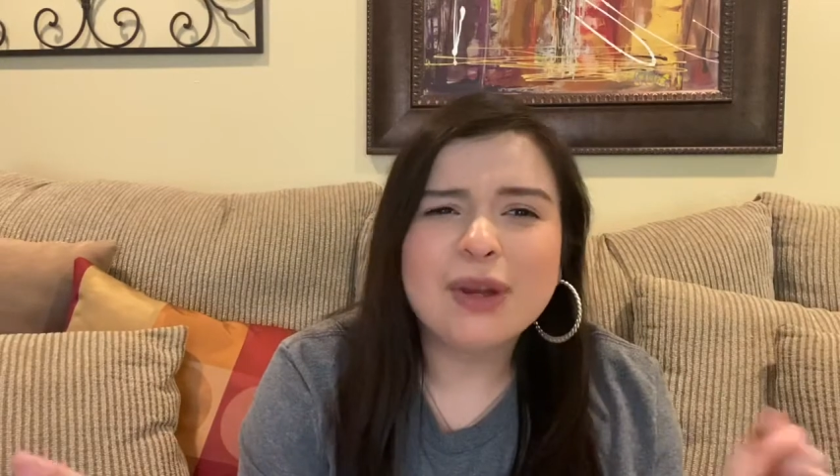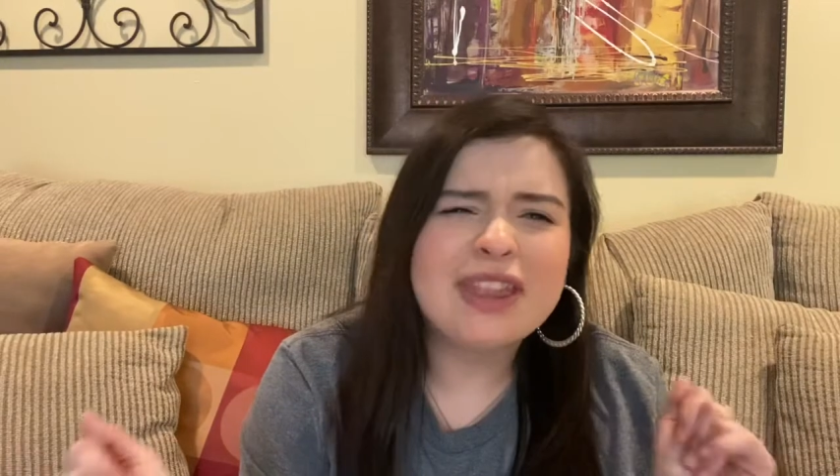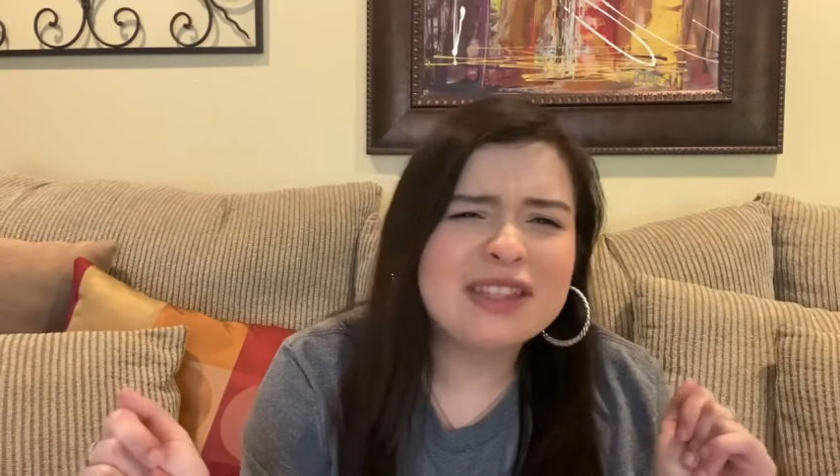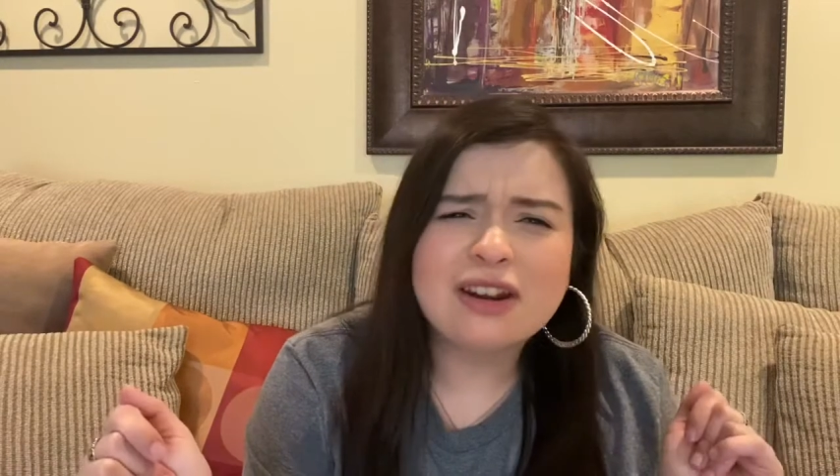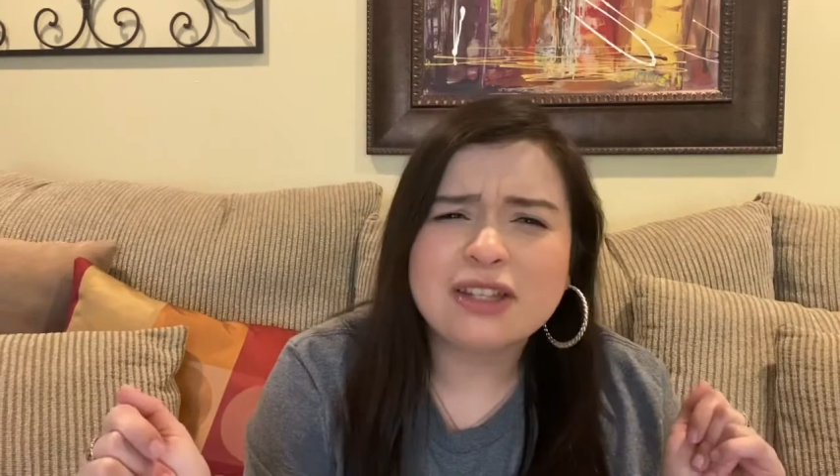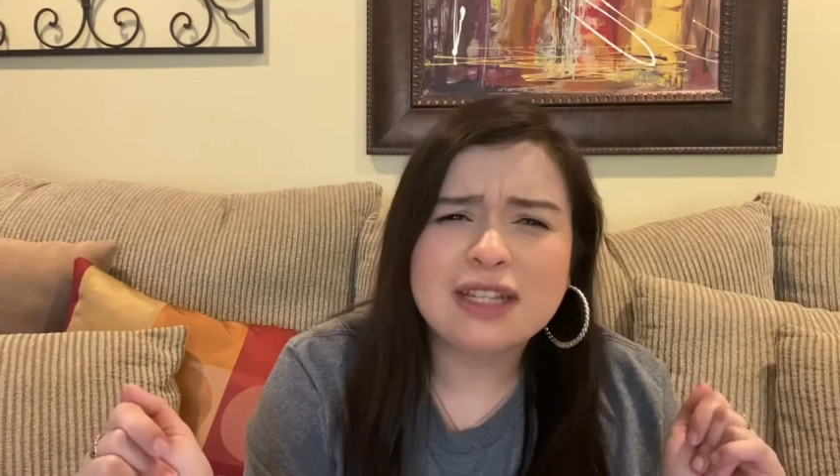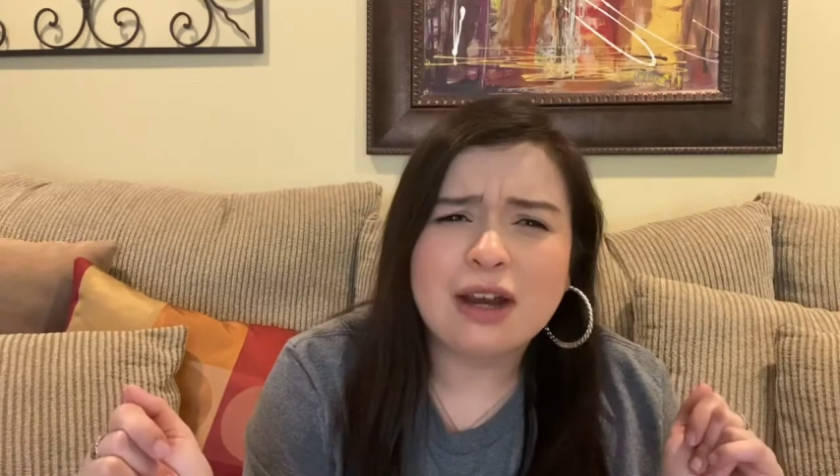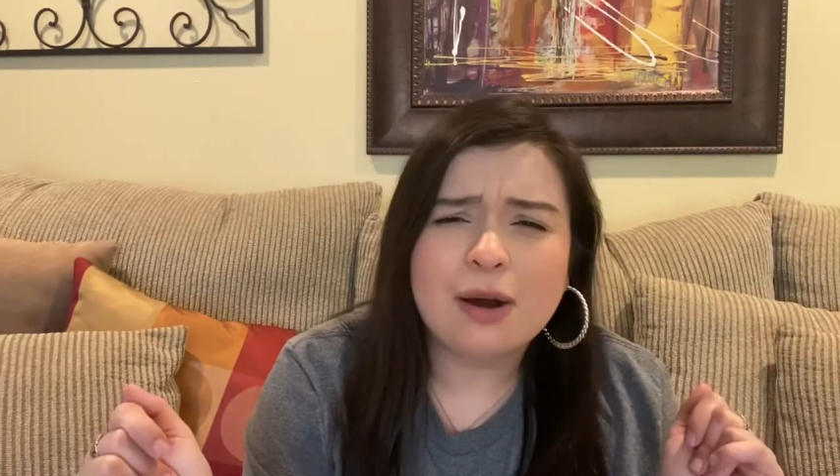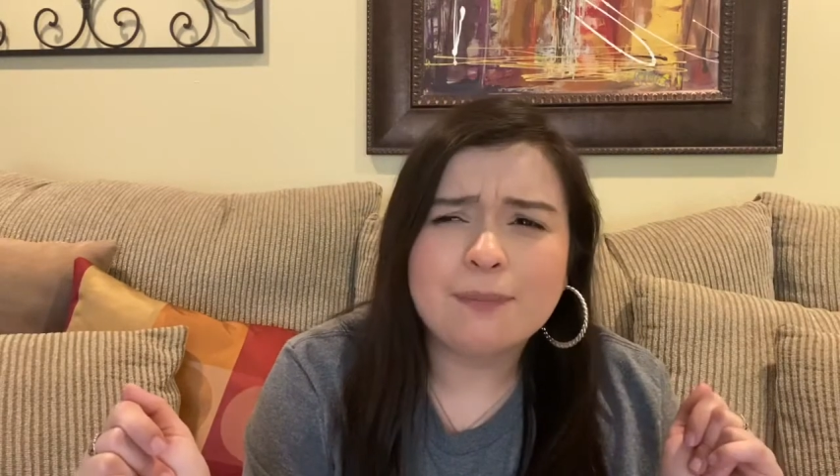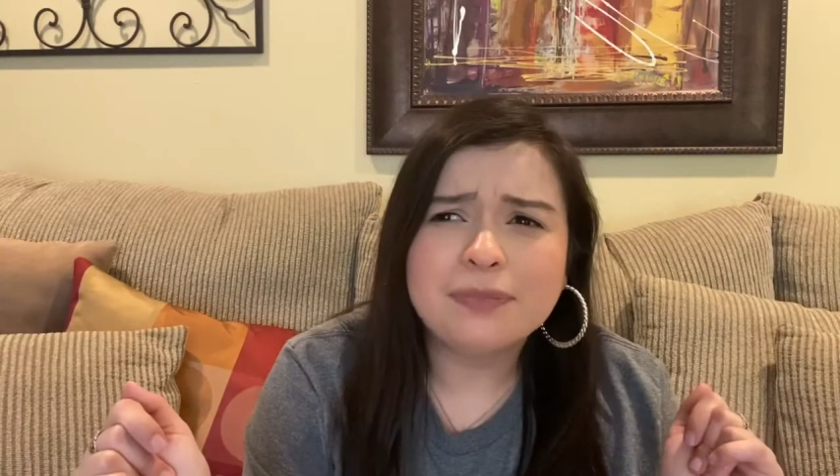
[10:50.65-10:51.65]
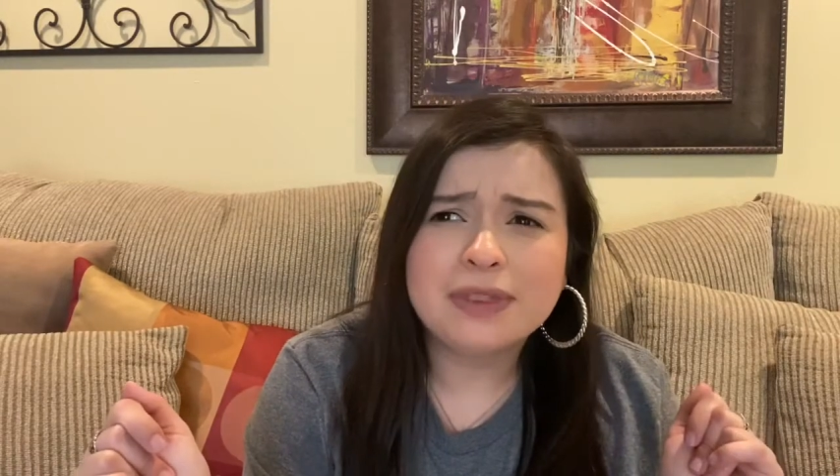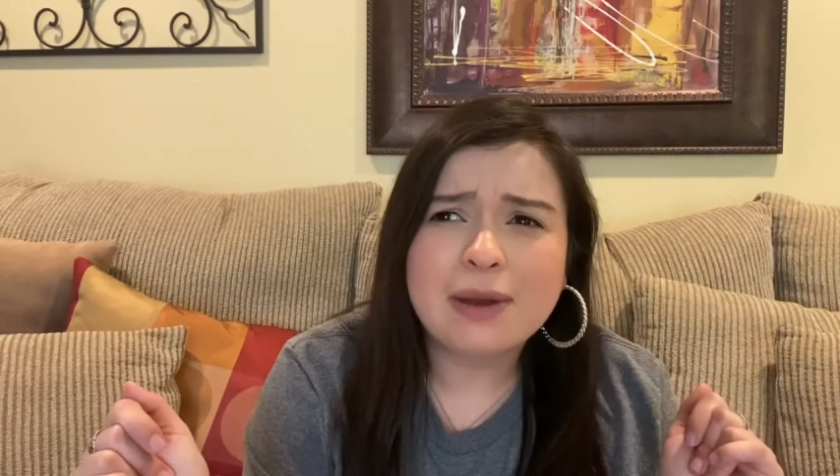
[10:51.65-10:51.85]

Wait, that's not a DCOM.